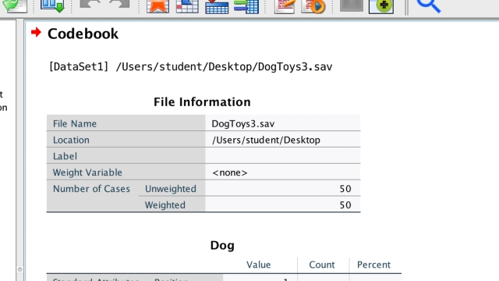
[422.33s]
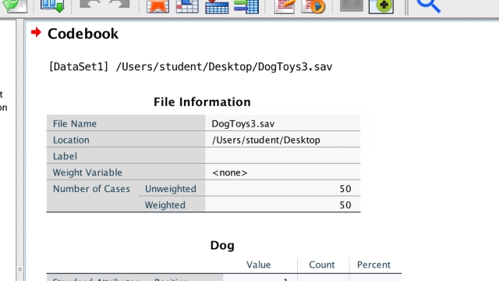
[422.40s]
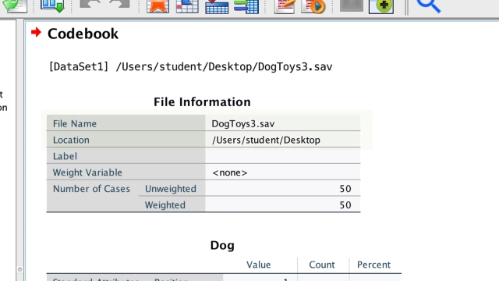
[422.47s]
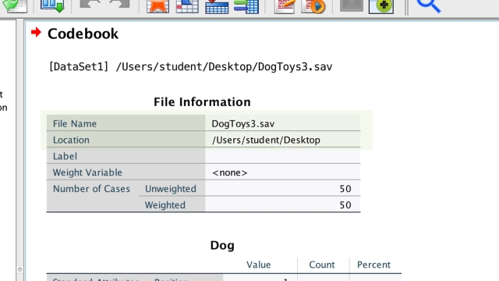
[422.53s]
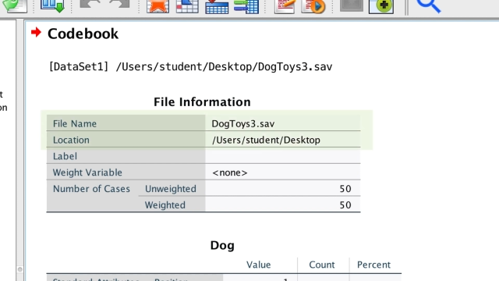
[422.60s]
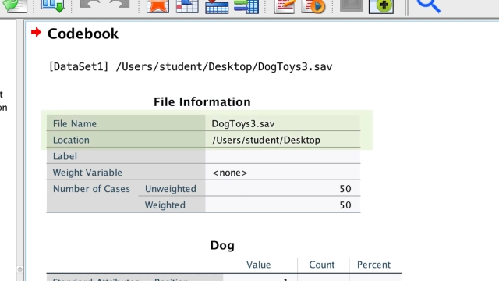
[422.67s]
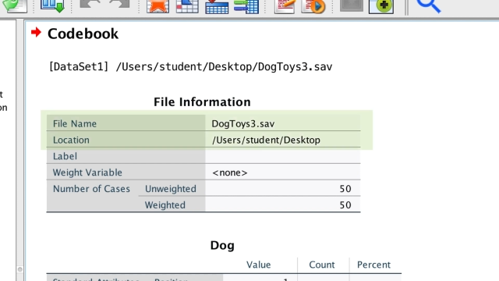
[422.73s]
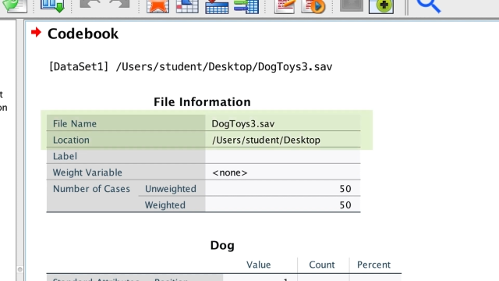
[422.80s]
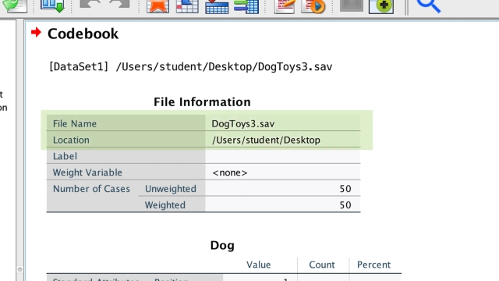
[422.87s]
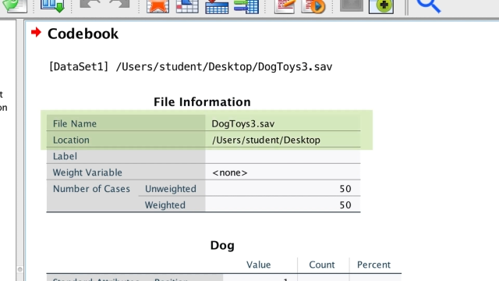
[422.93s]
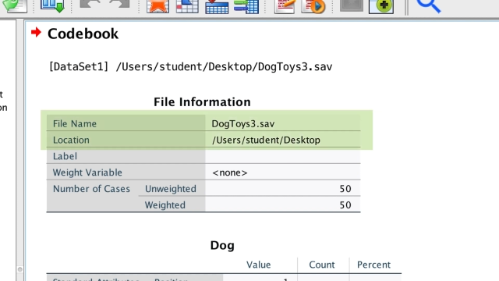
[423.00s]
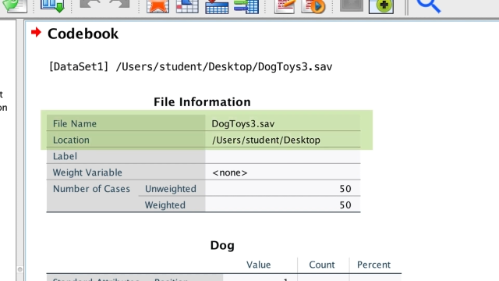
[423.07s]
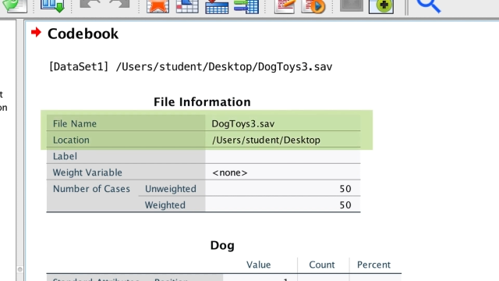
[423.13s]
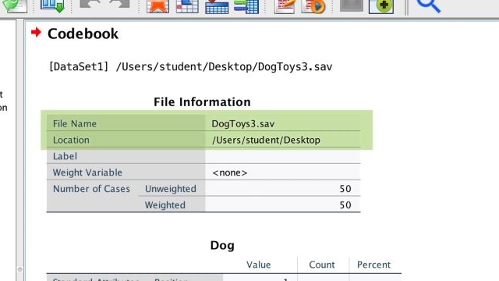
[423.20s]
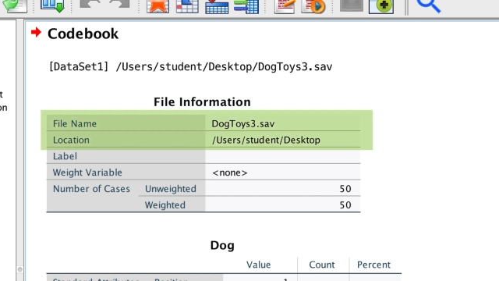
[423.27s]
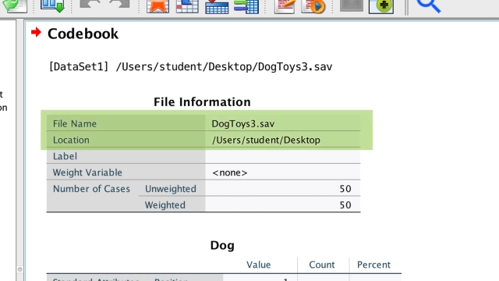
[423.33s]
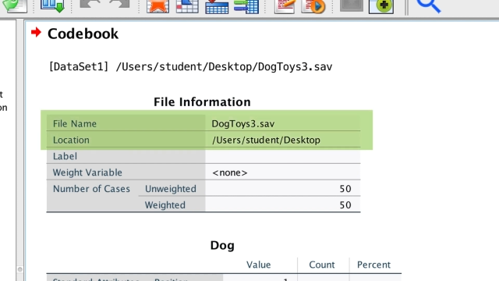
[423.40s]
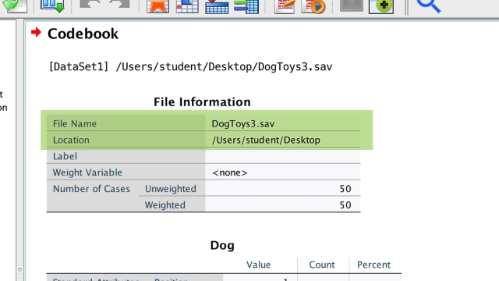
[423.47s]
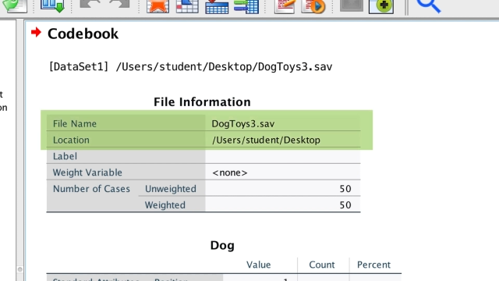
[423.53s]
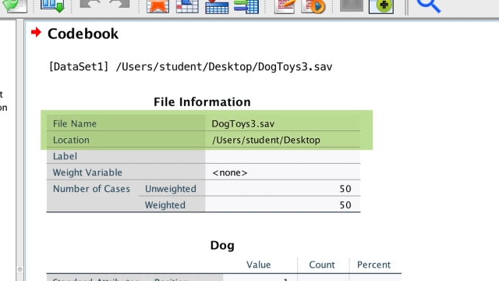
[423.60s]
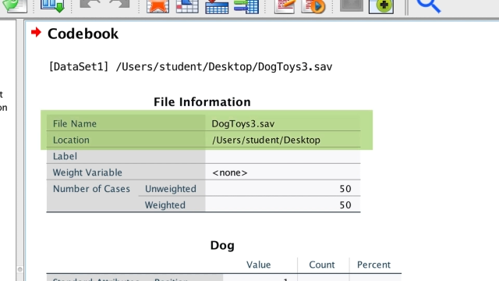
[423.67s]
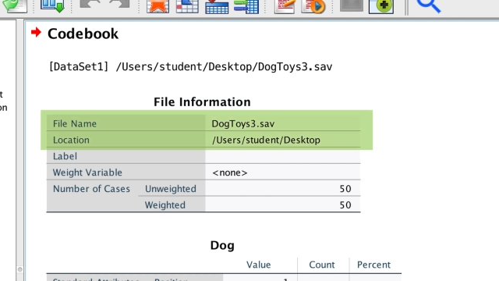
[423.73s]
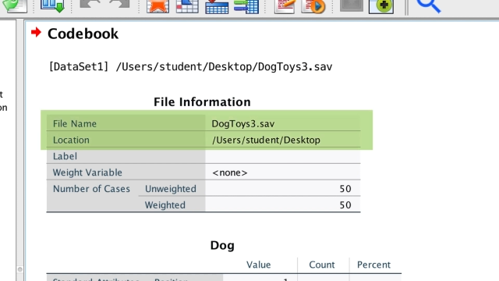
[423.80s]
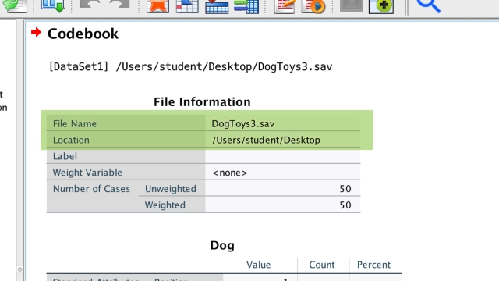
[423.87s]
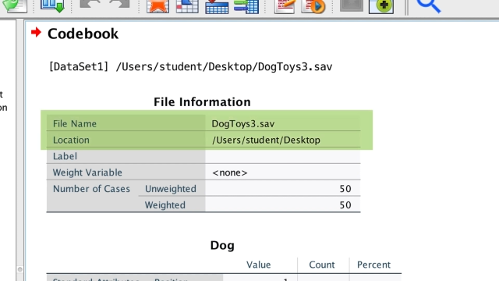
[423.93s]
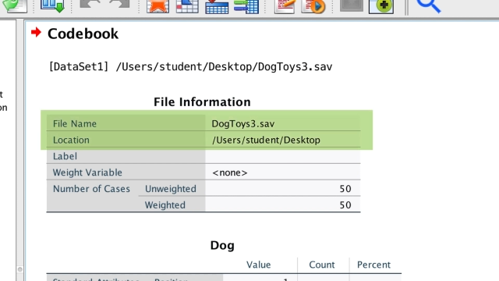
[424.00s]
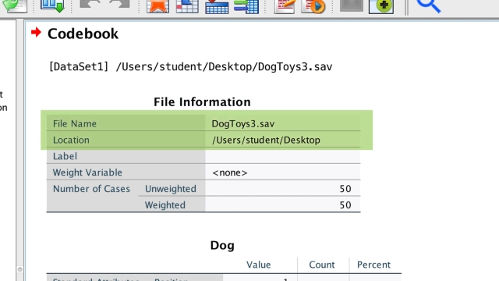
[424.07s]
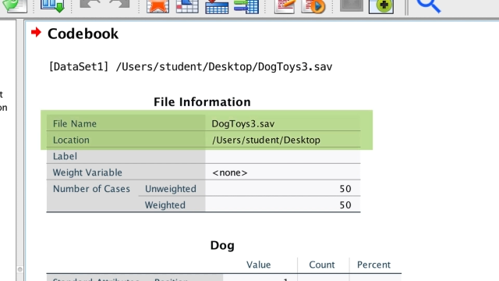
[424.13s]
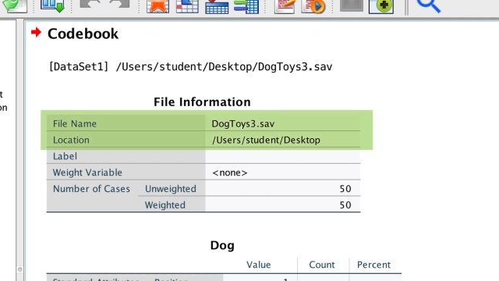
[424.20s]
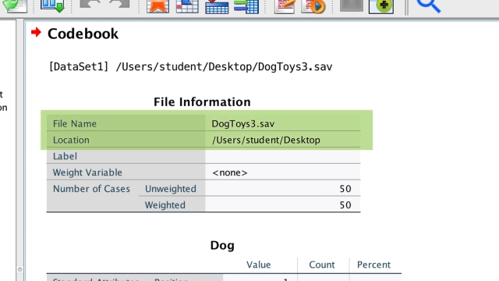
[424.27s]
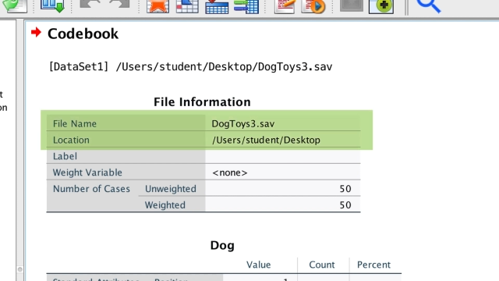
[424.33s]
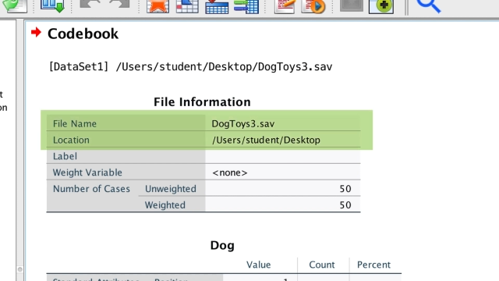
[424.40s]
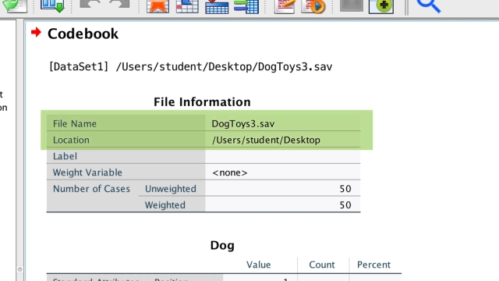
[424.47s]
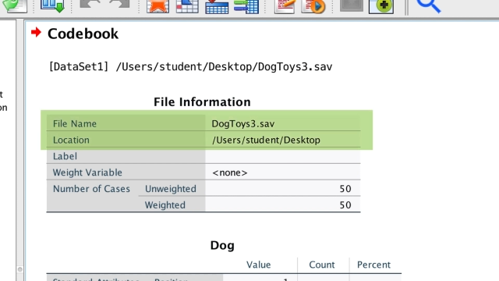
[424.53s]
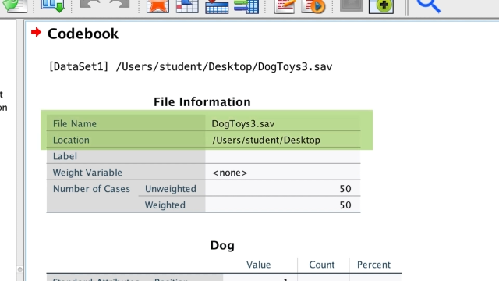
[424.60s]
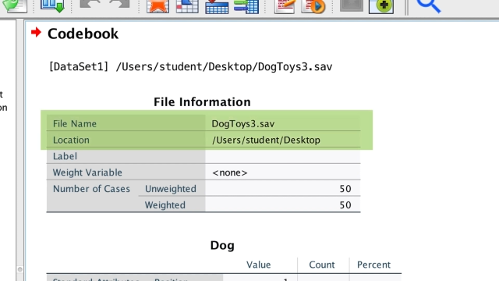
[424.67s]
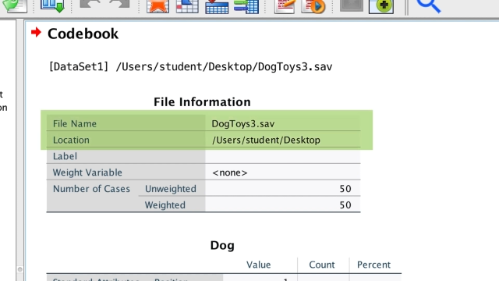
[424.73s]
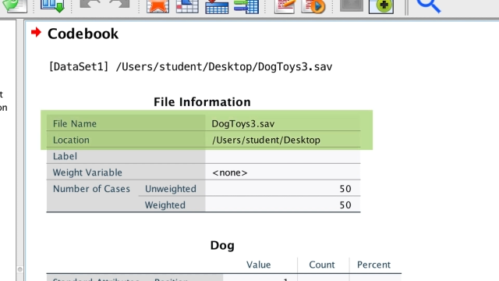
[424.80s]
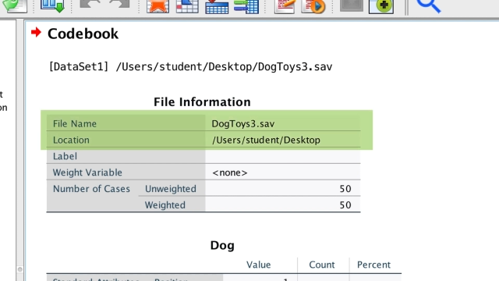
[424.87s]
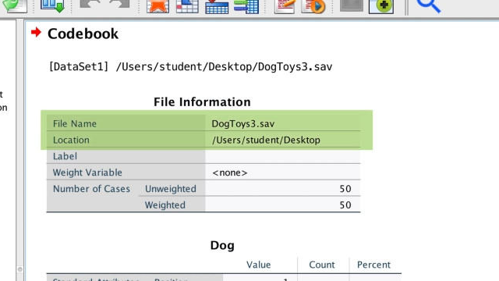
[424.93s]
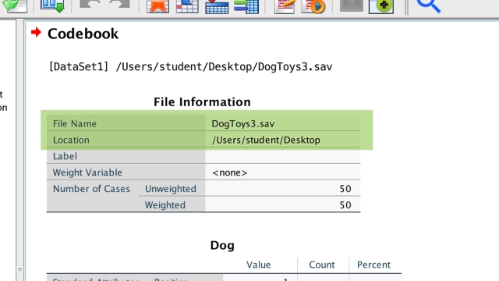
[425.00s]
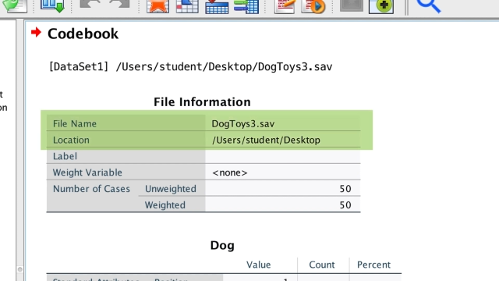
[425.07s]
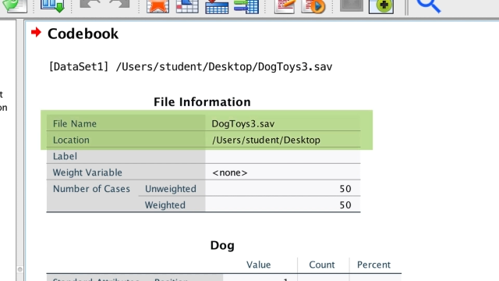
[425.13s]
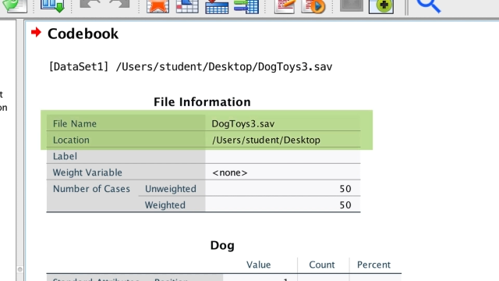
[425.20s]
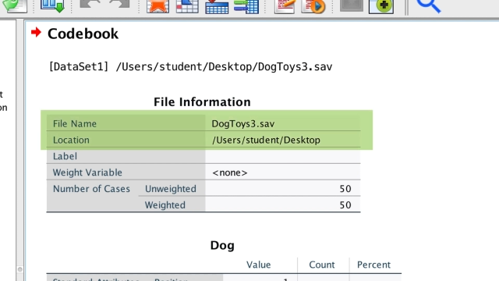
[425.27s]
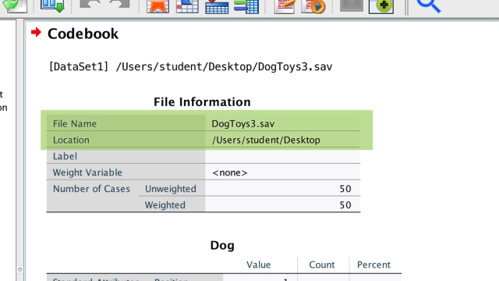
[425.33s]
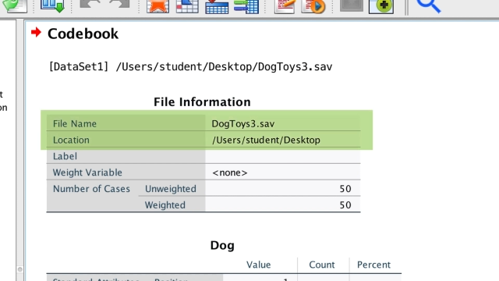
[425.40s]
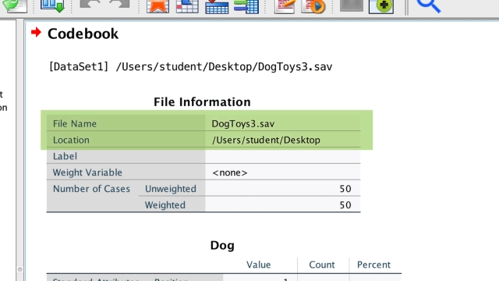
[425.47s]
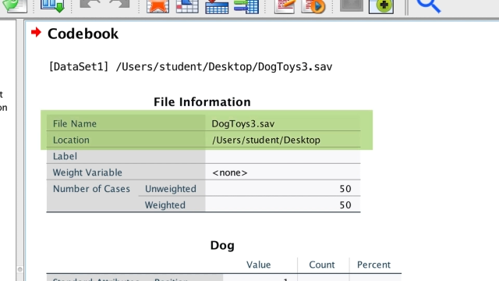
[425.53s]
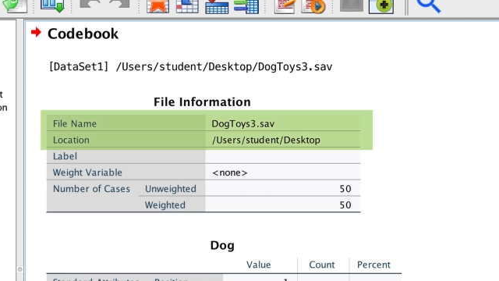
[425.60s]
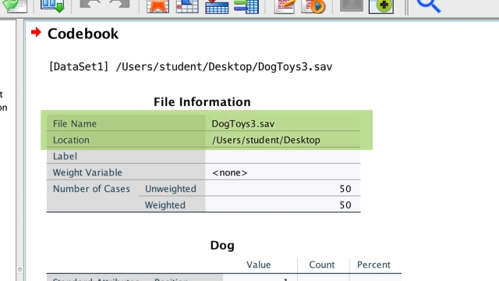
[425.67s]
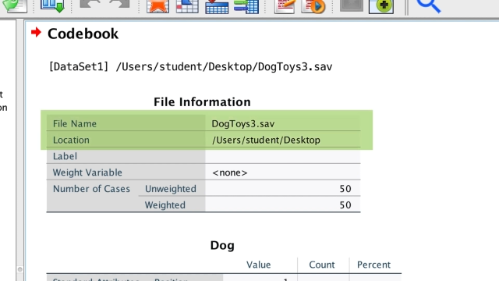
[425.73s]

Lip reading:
(no speaker visible)